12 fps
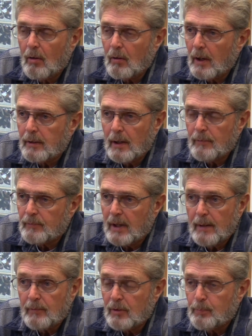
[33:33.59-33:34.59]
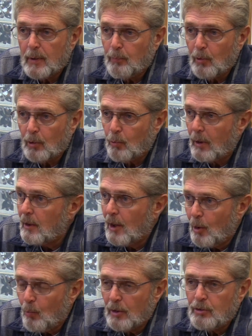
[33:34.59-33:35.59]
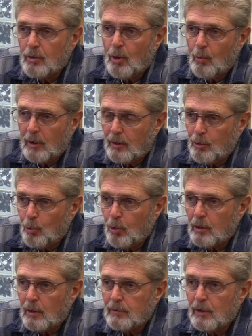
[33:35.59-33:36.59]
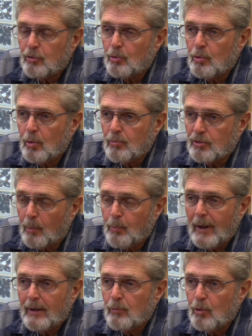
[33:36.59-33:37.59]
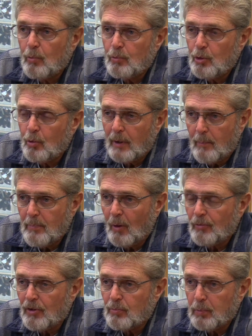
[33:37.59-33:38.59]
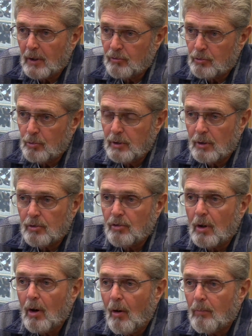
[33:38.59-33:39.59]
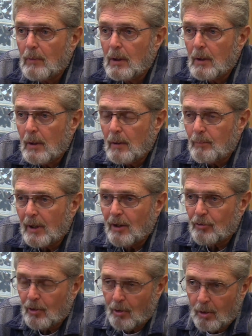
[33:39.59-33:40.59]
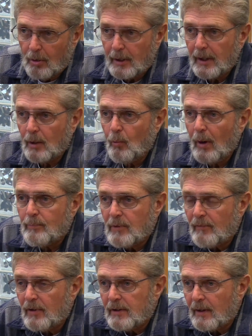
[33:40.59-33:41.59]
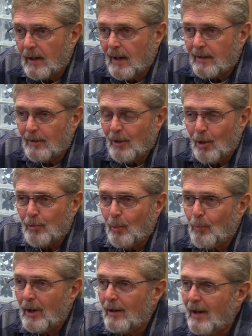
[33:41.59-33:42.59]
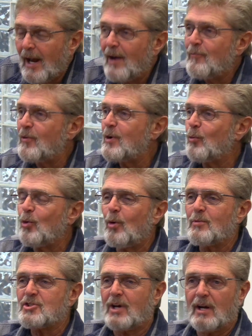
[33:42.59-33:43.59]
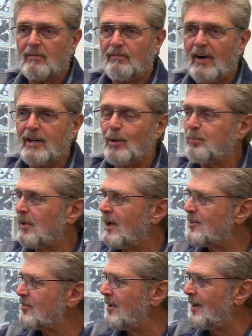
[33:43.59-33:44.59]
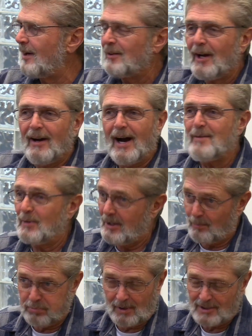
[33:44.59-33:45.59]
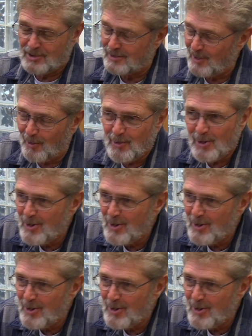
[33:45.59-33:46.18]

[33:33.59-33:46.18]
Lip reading: Gull Lake, gave these people a great. When you go in and you look at these rooms, they're brand new. They built this place 2 years ago because of the hurricane wiped everything out of there. Every room has got a fireplace in it. I mean, they're plush. They're